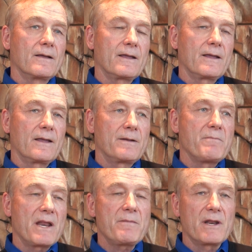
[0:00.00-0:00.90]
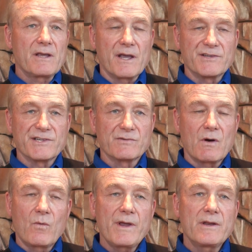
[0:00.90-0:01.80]
in many, many cases,
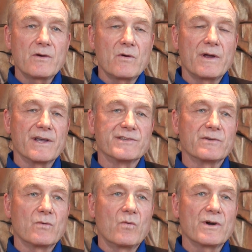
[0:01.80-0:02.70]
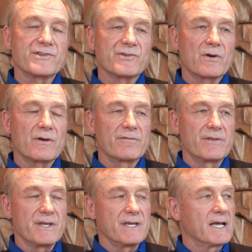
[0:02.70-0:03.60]
what we do is we're sort of
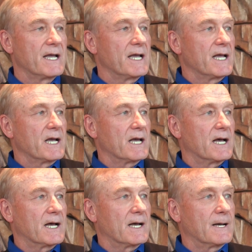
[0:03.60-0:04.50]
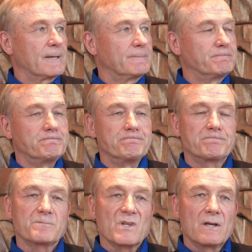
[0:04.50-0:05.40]
the, um,
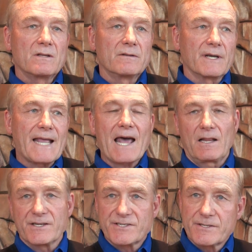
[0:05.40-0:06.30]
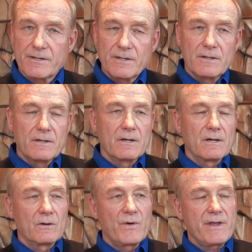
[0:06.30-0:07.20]
the catalyst.
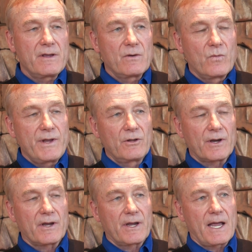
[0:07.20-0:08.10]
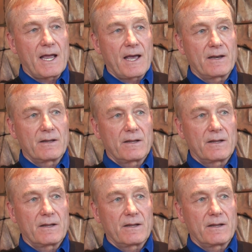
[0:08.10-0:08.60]
Uh, we, we look at